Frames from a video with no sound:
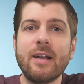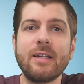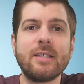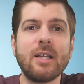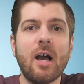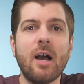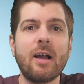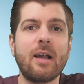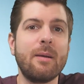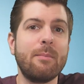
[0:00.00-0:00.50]
to
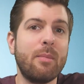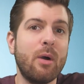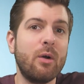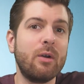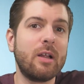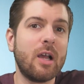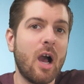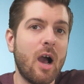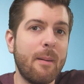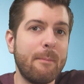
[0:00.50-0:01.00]
talk
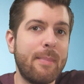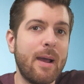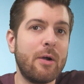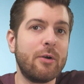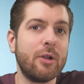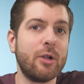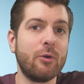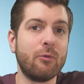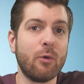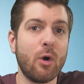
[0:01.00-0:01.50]
about
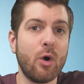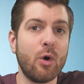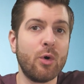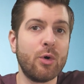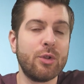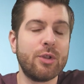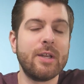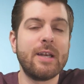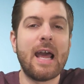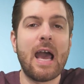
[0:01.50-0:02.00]
compounding
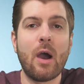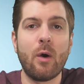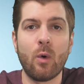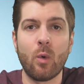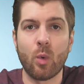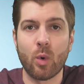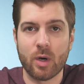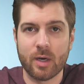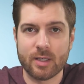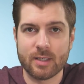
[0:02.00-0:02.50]
growth and how
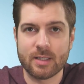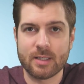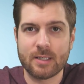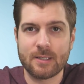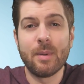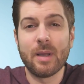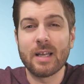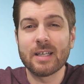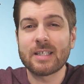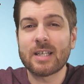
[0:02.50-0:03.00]
it works.
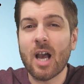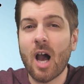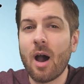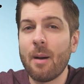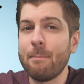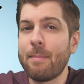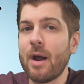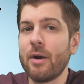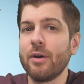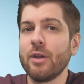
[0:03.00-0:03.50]
Because
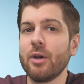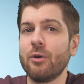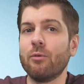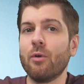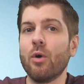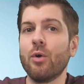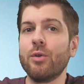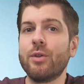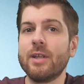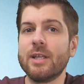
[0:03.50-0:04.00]
compounding
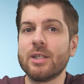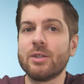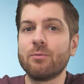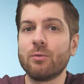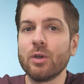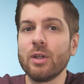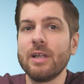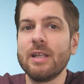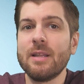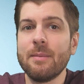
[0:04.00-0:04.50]
growth is
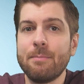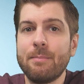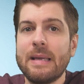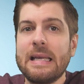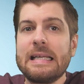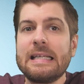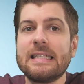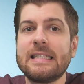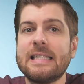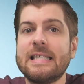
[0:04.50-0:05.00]
really the
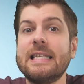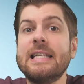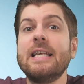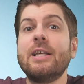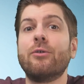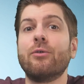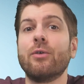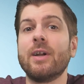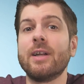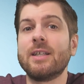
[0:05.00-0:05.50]
big
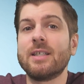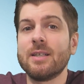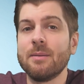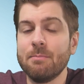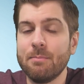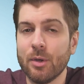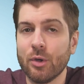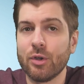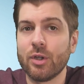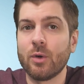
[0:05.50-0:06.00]
secret to
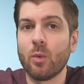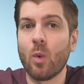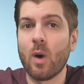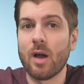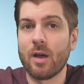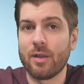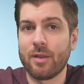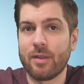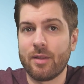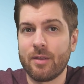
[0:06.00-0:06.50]
building
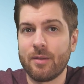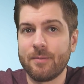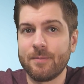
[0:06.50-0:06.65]
wealth.